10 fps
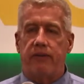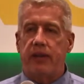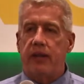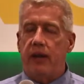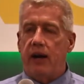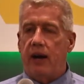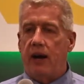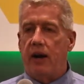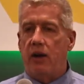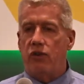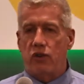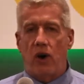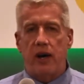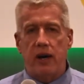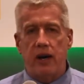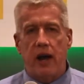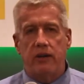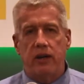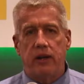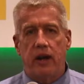It started in
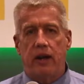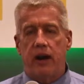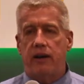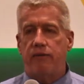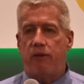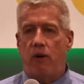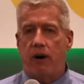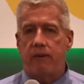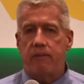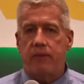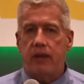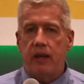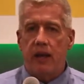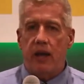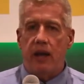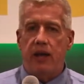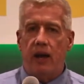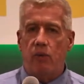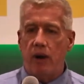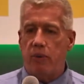1994 in the
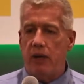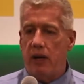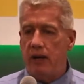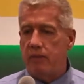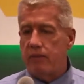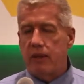NYPD,